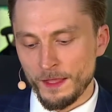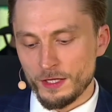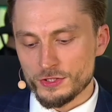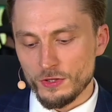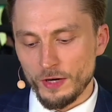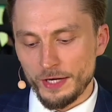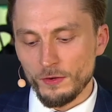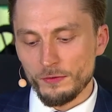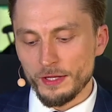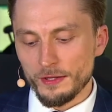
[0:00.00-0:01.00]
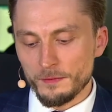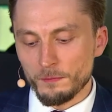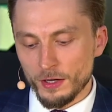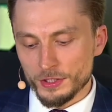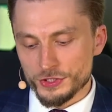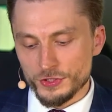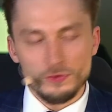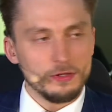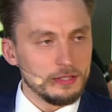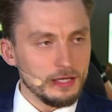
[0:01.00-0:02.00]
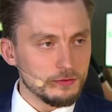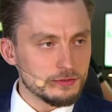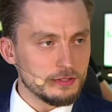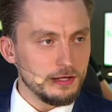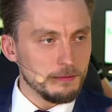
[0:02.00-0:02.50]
So I know that in March you announced a